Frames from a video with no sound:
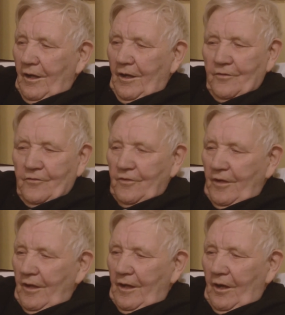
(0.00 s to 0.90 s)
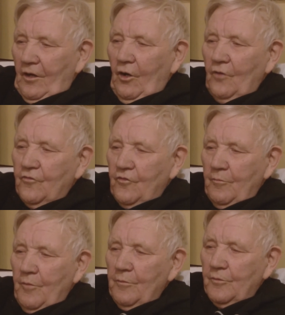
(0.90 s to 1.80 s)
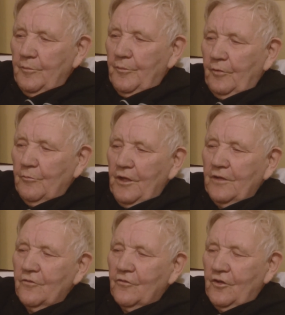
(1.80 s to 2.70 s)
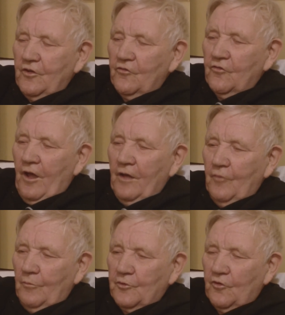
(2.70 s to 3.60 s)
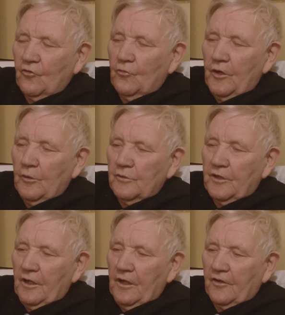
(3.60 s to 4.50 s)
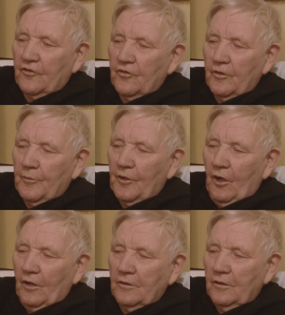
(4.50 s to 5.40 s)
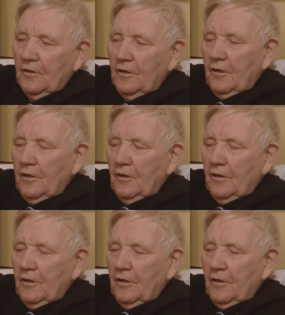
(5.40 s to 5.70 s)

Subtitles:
And I also remember the big meetings they used to have up at the square when the election would be on.